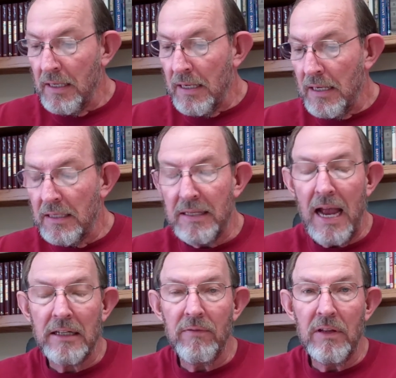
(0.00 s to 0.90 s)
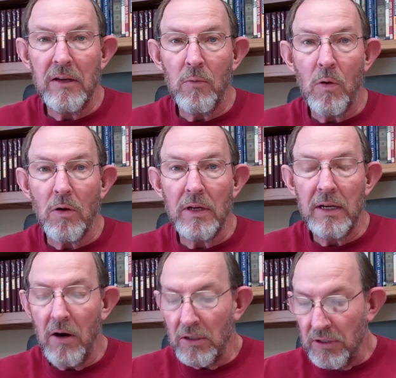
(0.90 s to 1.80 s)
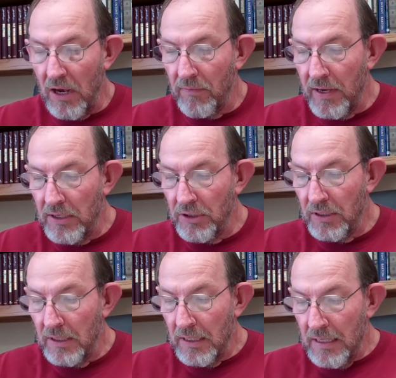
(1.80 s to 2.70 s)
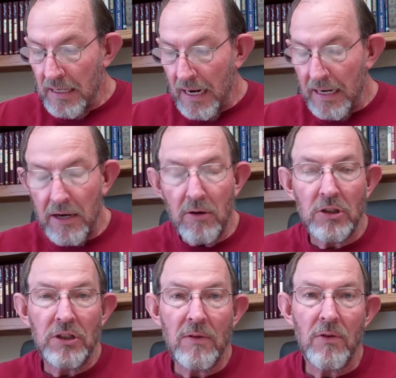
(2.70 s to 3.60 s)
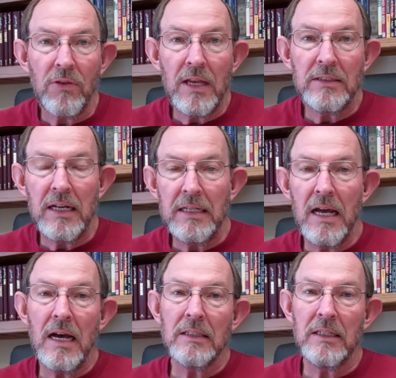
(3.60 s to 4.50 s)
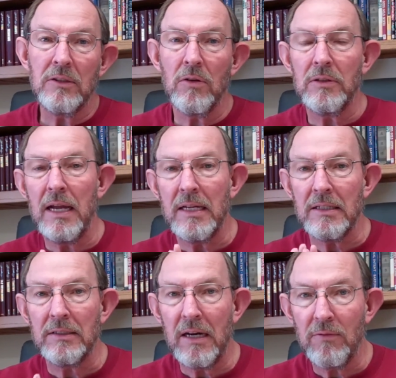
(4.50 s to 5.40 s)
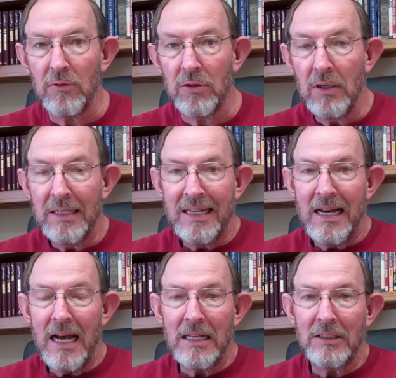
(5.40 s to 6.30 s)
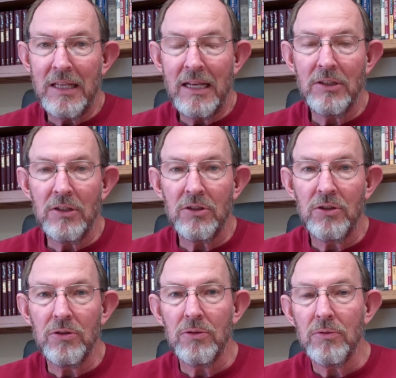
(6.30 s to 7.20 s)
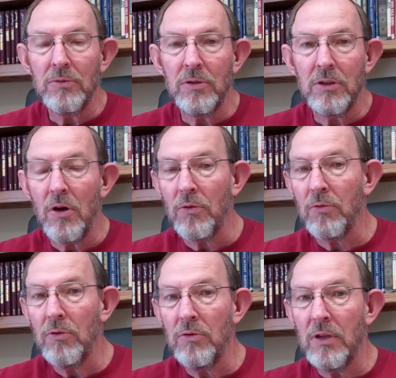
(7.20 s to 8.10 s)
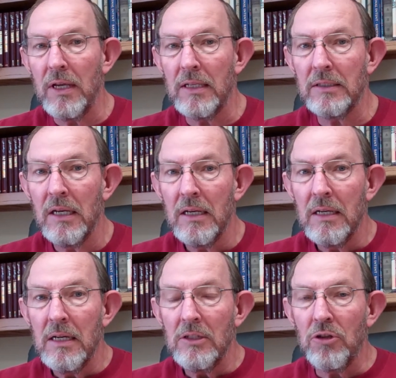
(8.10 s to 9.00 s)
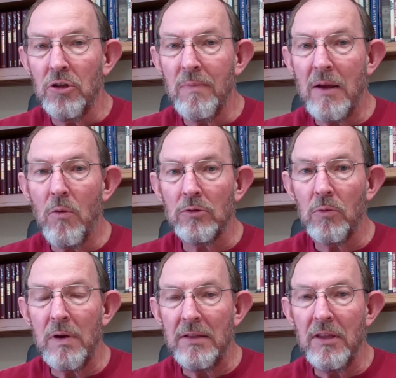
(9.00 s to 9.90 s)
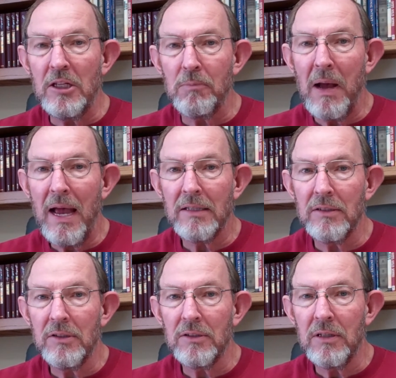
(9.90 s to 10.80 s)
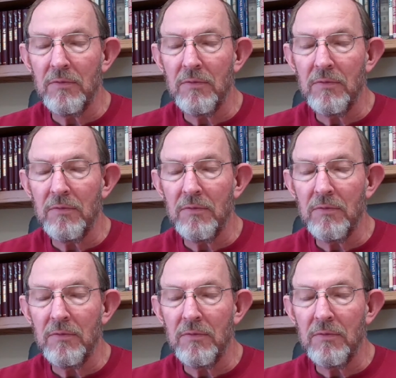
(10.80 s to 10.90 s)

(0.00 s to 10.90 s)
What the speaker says: He is actively at work in our salvation. And here are several things that He does. It's going to take us several sessions to go through this. So you may want to read these passages.